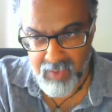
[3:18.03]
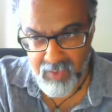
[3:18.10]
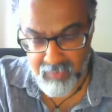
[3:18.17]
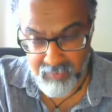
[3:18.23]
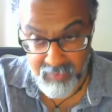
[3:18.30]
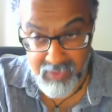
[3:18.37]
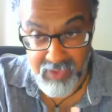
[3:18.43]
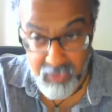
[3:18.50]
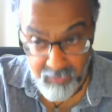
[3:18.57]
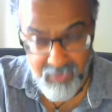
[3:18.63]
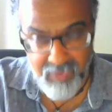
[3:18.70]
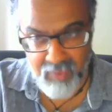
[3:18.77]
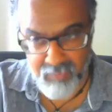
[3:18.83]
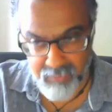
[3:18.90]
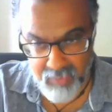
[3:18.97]
and we will
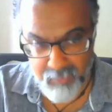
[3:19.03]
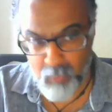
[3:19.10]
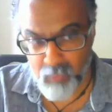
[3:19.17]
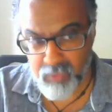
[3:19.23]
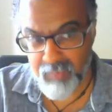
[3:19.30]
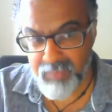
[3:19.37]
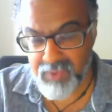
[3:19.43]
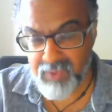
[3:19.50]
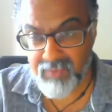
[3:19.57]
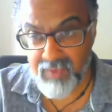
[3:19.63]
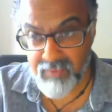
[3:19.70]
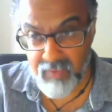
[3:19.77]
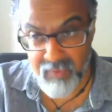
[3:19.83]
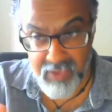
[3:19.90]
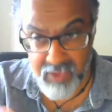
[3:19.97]
defend them, support them in the
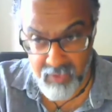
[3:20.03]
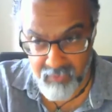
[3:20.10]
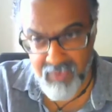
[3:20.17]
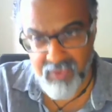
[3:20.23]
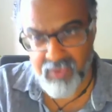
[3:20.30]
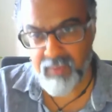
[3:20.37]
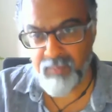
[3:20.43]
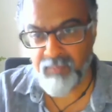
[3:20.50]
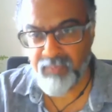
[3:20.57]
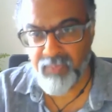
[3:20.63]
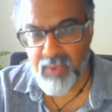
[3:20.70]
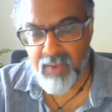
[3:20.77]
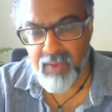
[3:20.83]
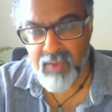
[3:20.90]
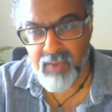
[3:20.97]
sense we will defend
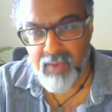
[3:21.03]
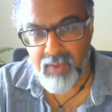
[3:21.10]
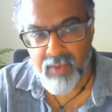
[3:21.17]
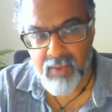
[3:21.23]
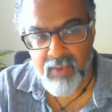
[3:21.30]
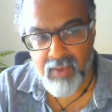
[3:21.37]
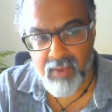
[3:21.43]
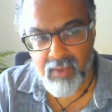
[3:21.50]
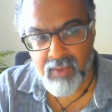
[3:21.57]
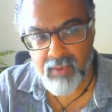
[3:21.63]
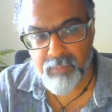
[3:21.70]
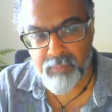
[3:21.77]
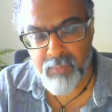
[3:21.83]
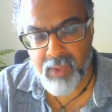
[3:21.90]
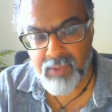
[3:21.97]

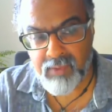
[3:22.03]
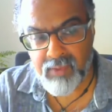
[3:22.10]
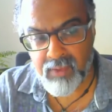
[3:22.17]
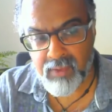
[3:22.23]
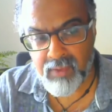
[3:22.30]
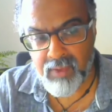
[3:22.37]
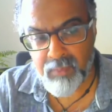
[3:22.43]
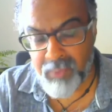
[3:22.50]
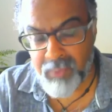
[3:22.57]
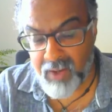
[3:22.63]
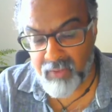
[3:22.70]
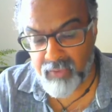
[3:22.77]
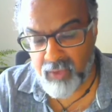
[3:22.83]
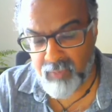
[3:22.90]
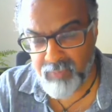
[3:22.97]
them. But
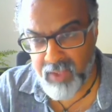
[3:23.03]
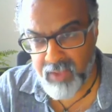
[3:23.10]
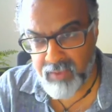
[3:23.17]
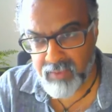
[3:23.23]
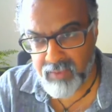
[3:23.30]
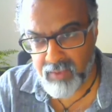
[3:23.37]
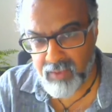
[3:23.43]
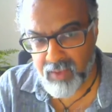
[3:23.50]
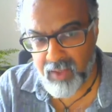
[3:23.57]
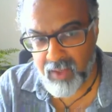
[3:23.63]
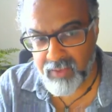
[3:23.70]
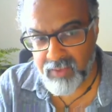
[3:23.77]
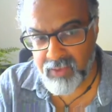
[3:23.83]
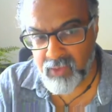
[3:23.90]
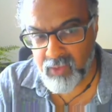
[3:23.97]
apart from that,
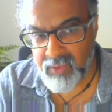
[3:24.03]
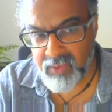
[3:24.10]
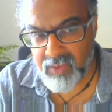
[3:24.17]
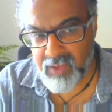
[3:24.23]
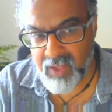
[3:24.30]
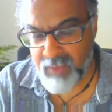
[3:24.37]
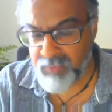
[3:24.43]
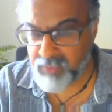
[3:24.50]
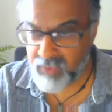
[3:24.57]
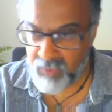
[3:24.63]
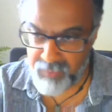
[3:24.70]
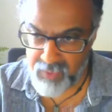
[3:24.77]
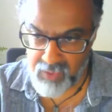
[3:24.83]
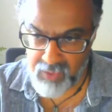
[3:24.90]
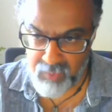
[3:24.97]
ideologically, I am
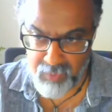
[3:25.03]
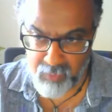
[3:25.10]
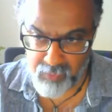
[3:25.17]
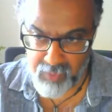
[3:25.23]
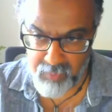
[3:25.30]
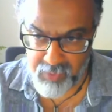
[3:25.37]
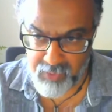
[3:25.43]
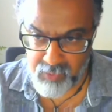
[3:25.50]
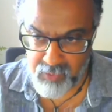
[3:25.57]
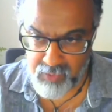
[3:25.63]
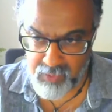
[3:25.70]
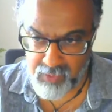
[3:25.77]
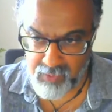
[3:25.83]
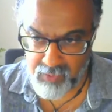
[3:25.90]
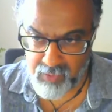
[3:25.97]
skeptical about them
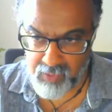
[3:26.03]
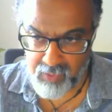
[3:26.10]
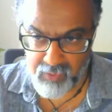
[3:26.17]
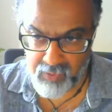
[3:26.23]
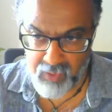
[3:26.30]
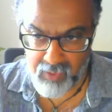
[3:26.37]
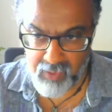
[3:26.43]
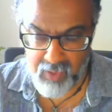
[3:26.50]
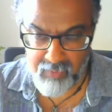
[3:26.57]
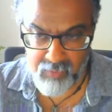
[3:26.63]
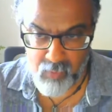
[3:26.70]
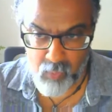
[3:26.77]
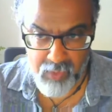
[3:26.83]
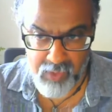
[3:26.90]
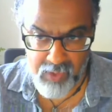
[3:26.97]
actually. I have
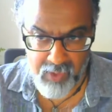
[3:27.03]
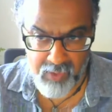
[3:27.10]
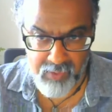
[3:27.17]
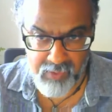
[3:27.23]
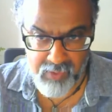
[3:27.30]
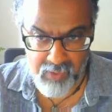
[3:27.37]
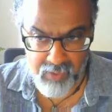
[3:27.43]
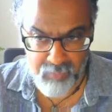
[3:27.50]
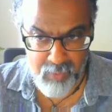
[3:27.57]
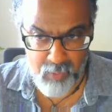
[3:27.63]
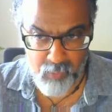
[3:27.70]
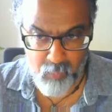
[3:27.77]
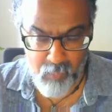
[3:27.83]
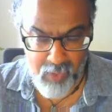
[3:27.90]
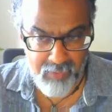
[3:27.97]
no clear idea
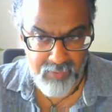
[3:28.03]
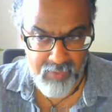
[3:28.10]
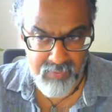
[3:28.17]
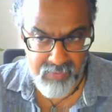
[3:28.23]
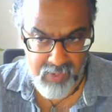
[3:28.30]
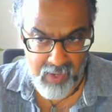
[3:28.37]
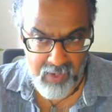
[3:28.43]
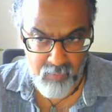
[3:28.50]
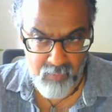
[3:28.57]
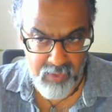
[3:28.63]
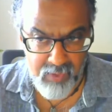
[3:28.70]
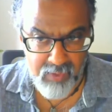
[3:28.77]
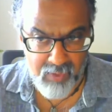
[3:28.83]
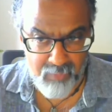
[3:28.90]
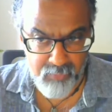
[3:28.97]
about where they stand when
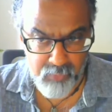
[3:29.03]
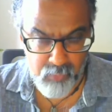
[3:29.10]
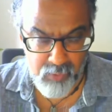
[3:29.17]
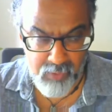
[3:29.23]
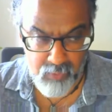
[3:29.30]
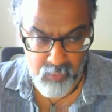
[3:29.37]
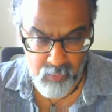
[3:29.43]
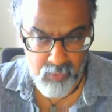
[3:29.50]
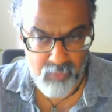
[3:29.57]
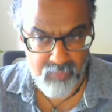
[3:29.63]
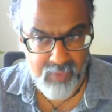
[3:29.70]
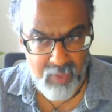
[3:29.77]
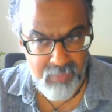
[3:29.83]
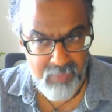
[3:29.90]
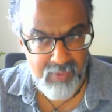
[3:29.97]
it comes to the issues
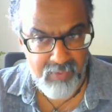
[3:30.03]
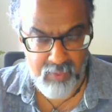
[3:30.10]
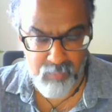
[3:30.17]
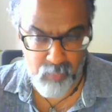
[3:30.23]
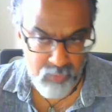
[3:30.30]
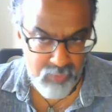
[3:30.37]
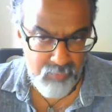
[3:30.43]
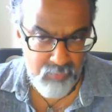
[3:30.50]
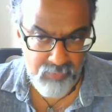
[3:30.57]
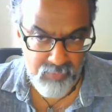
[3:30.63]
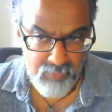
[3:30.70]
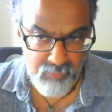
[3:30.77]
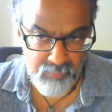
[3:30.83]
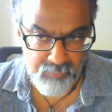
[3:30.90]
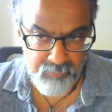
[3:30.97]
of Tamils and
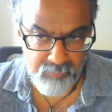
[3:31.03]
Muslims.